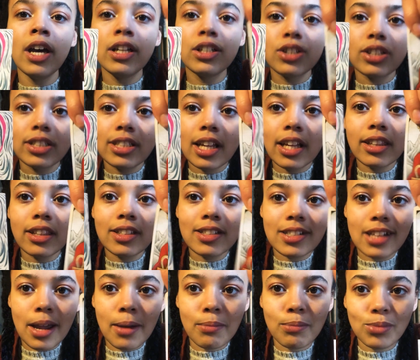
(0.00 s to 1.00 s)
just like this
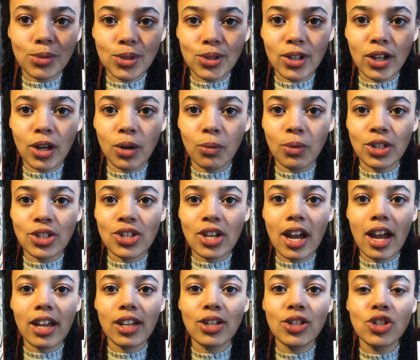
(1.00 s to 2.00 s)
emperor, which
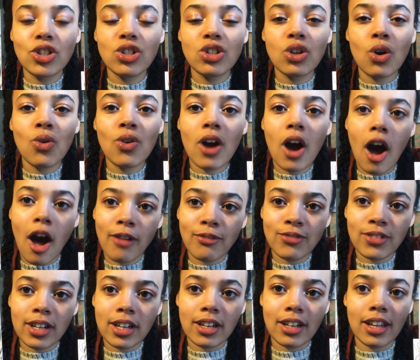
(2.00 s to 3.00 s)
is so
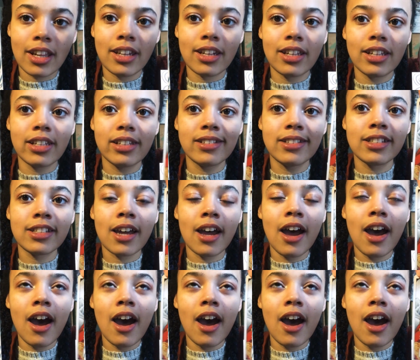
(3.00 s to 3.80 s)
confident in his